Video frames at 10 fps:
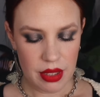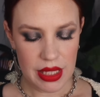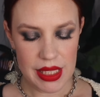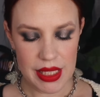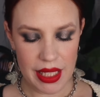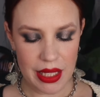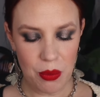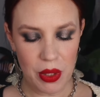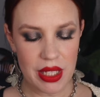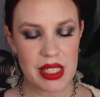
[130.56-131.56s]
The
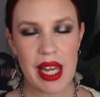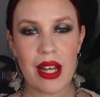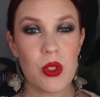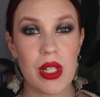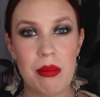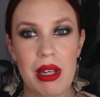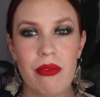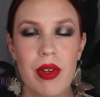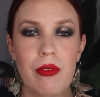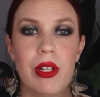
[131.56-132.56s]
second one is actually my
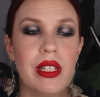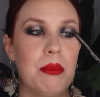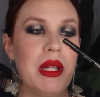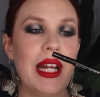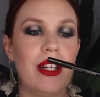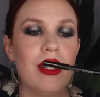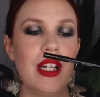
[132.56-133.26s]
favorite lip liner.